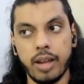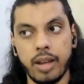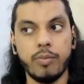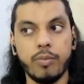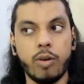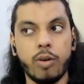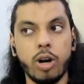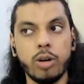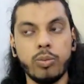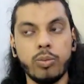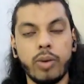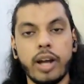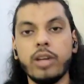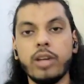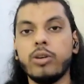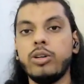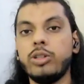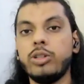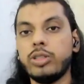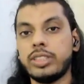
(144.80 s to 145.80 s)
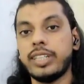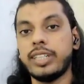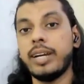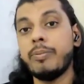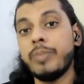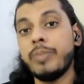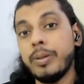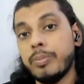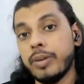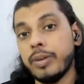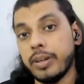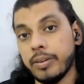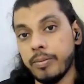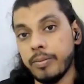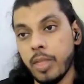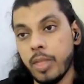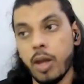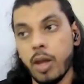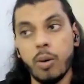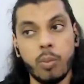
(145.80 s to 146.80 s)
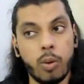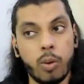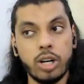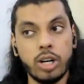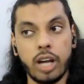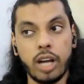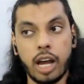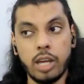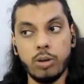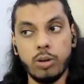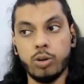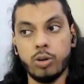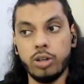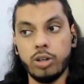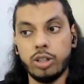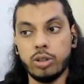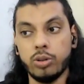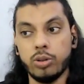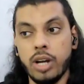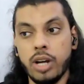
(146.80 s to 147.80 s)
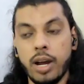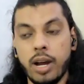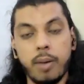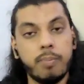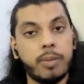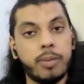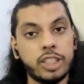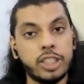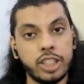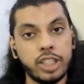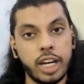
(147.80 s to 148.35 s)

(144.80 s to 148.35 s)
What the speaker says: What are you going to sell people? What are you going to pitch?